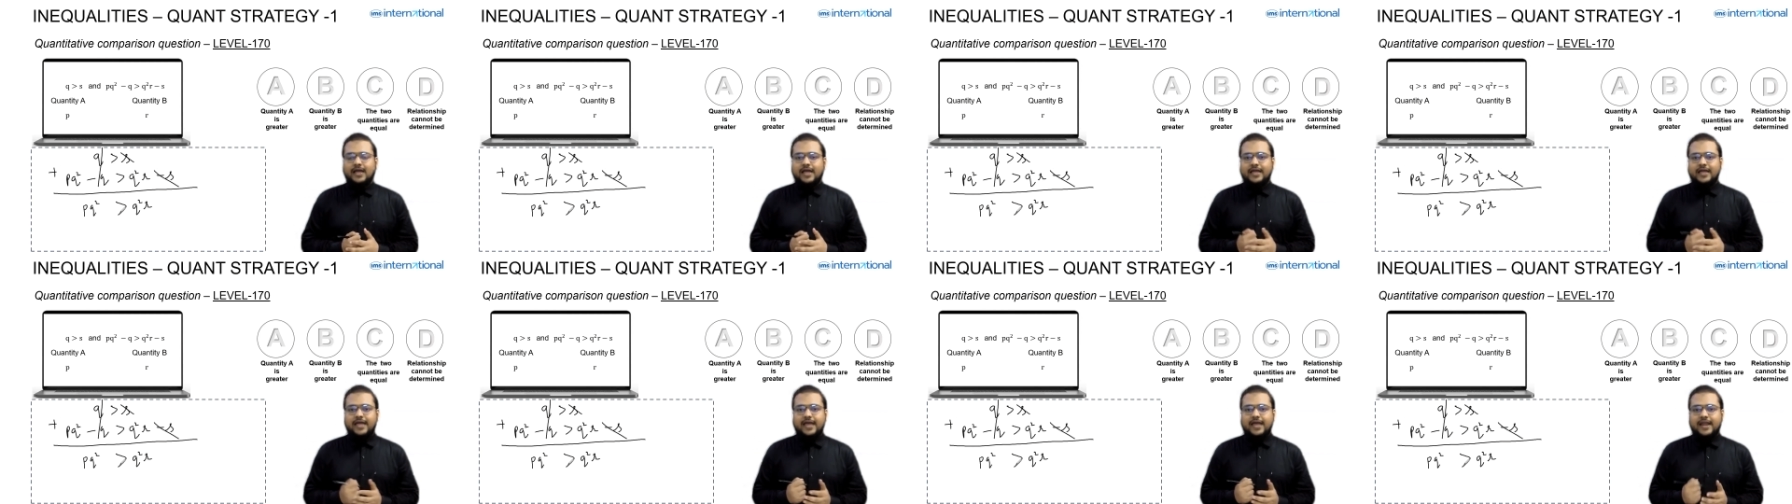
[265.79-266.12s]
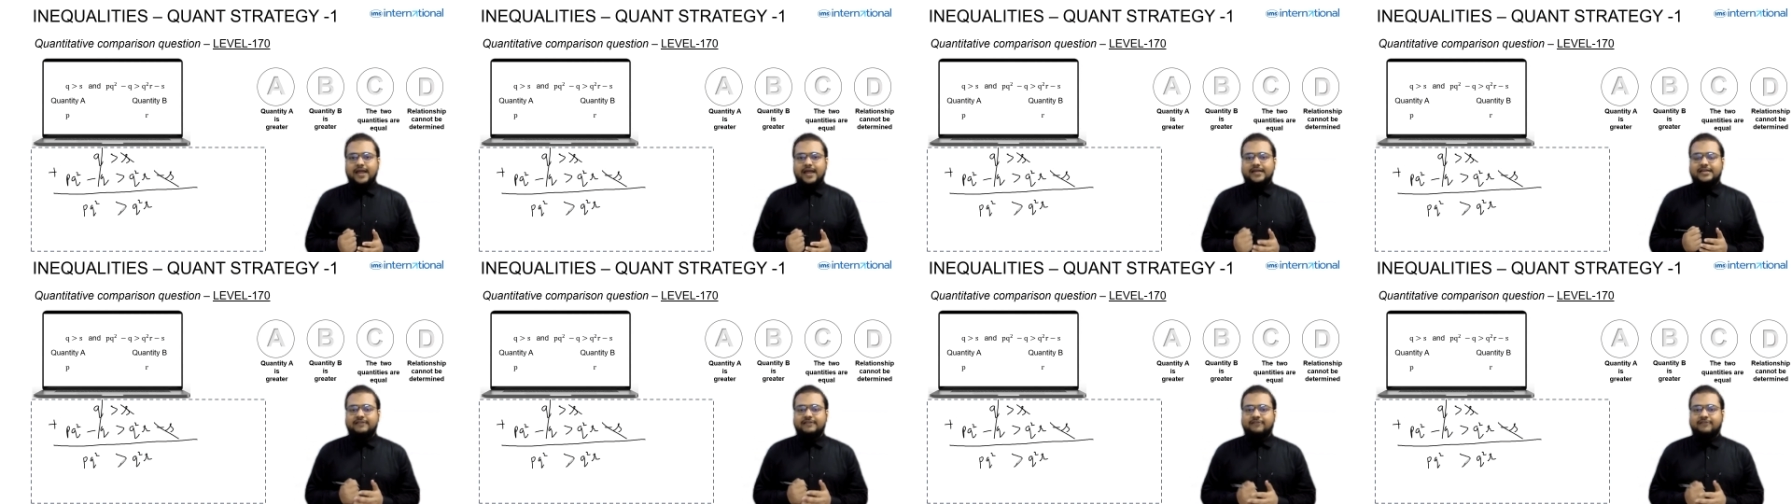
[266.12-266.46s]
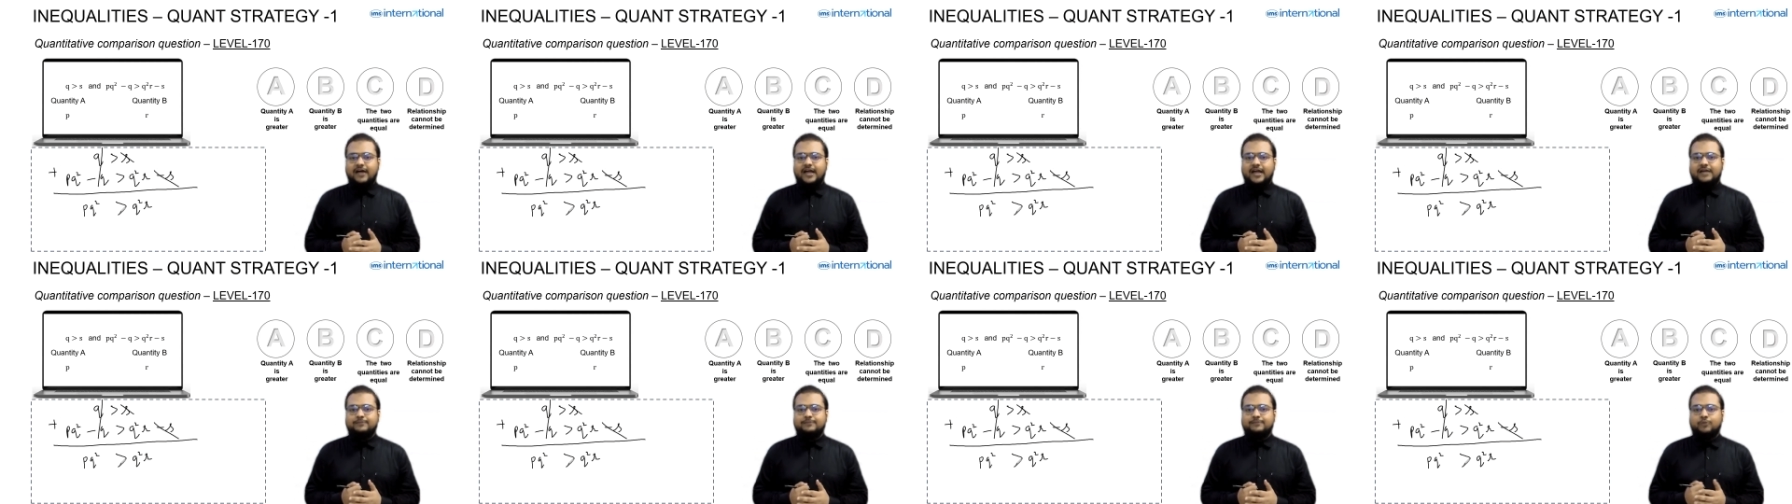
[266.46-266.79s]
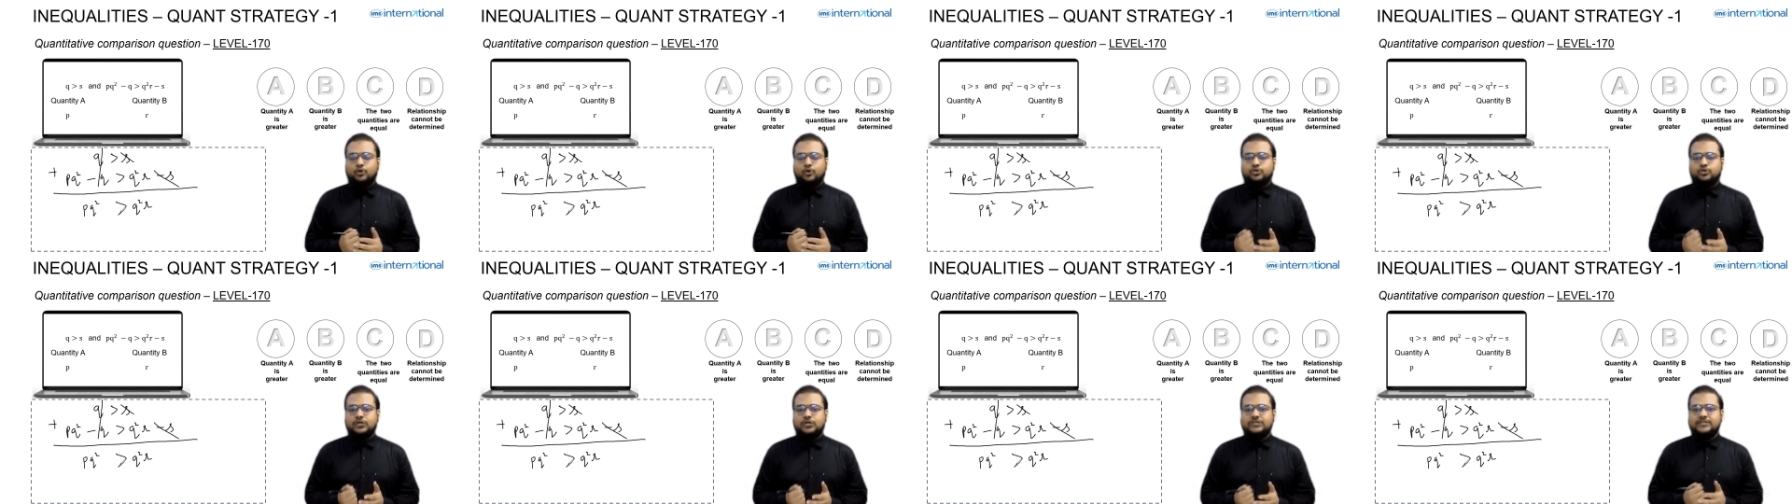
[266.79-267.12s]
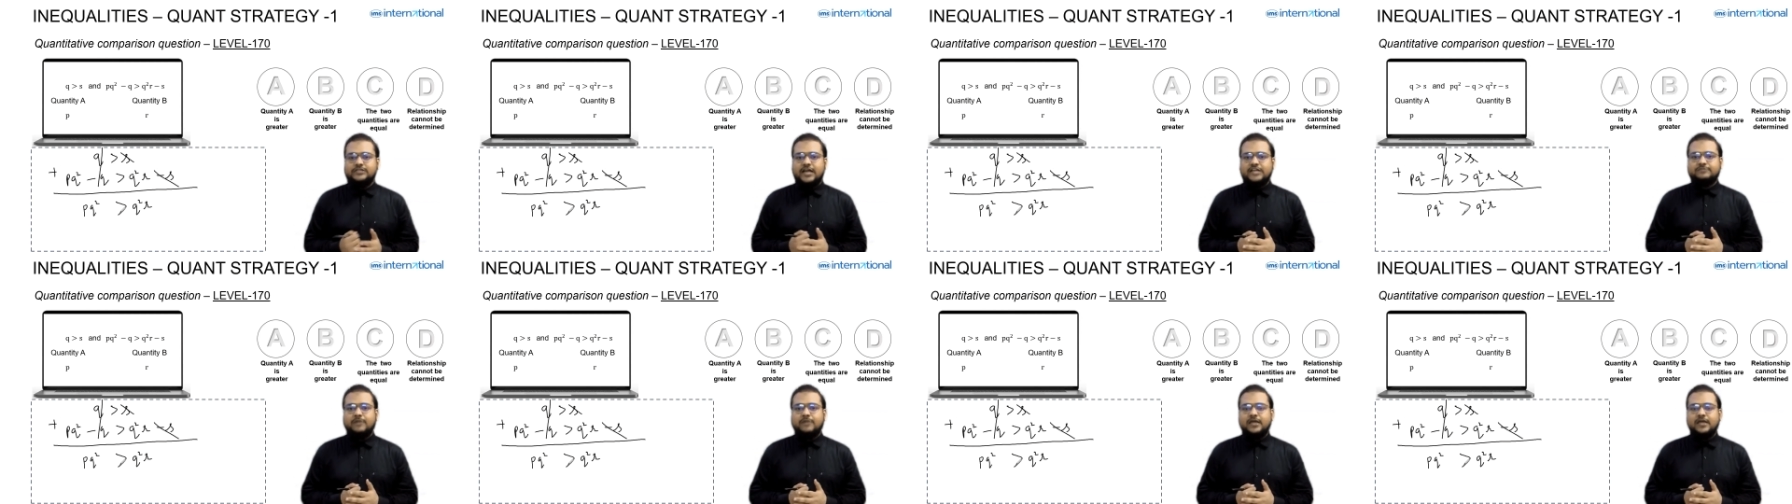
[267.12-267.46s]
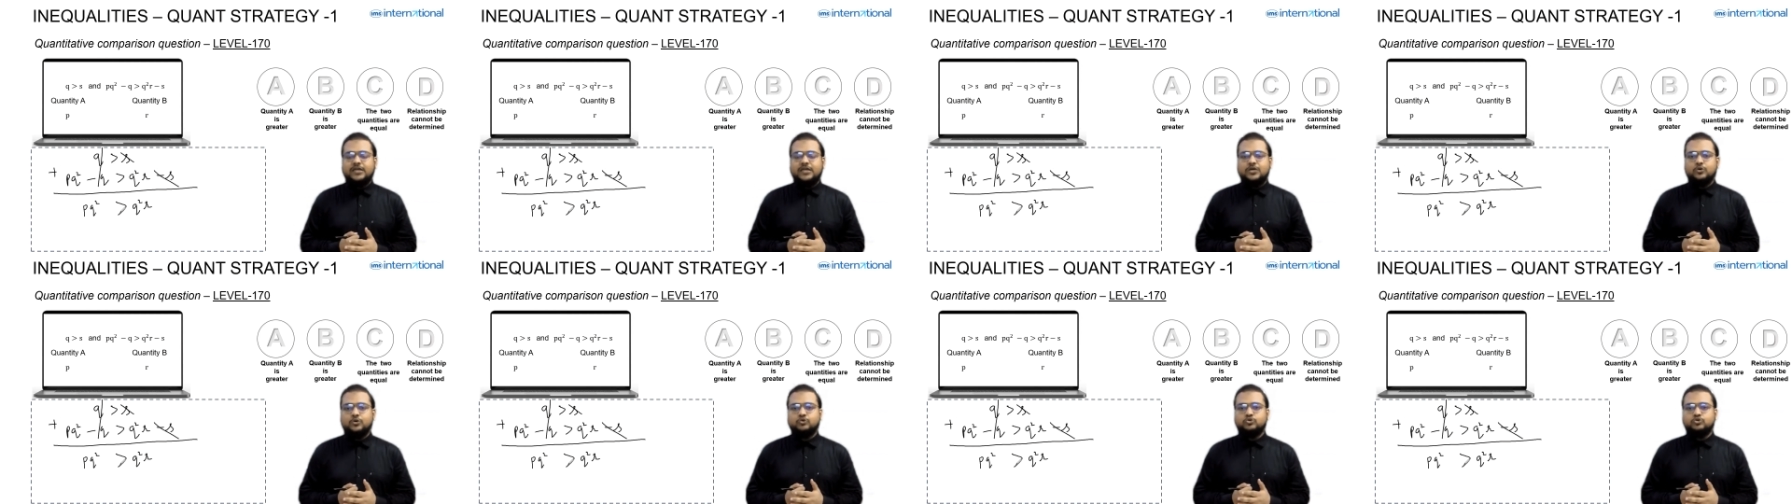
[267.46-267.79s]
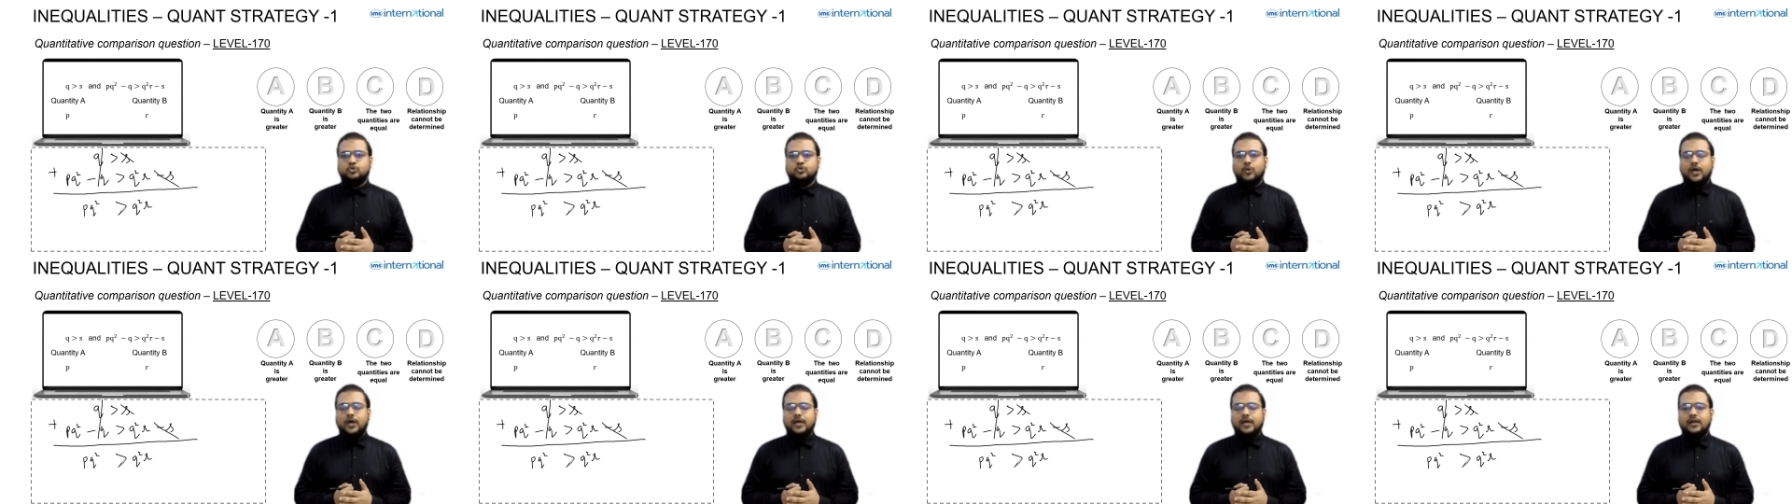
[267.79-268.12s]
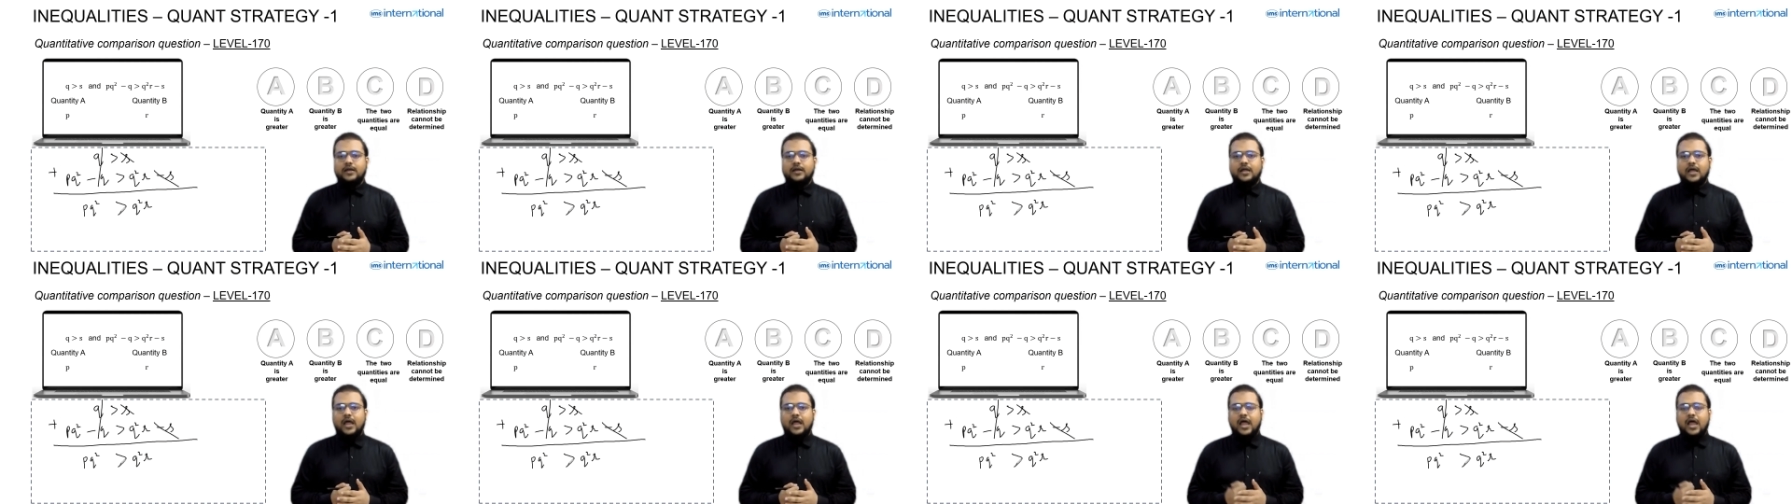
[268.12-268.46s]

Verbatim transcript: Can I divide both the sides by q square?